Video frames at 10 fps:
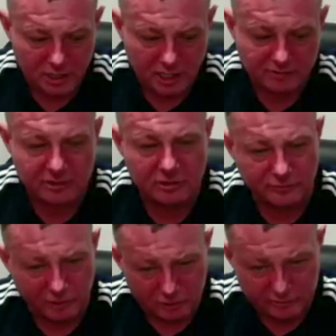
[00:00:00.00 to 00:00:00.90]
and still
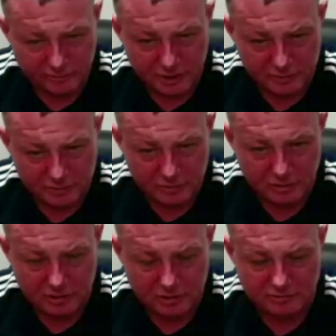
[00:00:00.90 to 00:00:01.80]
involve people
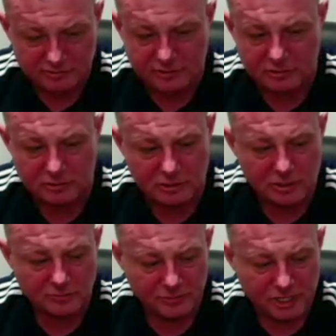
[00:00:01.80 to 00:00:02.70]
and still
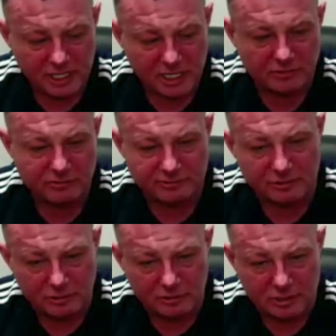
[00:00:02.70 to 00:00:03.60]
hear a
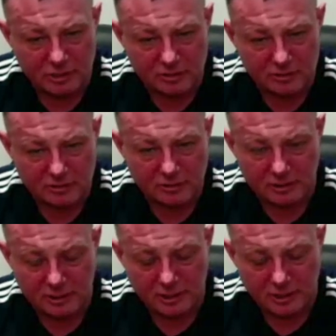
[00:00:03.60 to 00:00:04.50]
story.
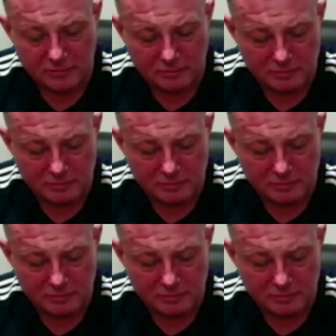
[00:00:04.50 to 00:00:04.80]
And